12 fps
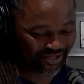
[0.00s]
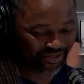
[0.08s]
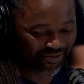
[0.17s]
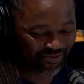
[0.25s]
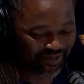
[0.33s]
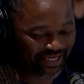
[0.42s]
to
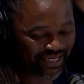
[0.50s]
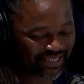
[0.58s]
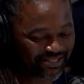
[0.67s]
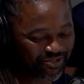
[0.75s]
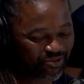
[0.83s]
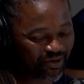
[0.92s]
you,
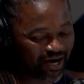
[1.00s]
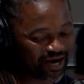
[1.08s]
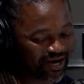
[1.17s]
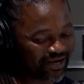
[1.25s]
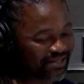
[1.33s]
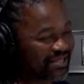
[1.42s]
4’s. You
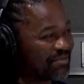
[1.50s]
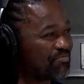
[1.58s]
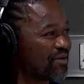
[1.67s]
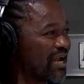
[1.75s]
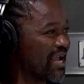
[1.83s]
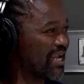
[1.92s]
are the
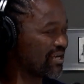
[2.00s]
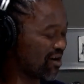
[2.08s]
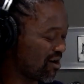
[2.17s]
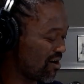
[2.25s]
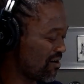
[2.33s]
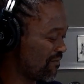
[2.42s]
brain
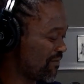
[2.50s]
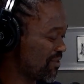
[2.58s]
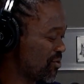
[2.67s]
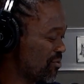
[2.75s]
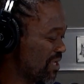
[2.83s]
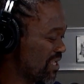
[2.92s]
of
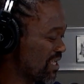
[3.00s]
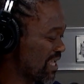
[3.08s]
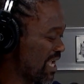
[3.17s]
the week,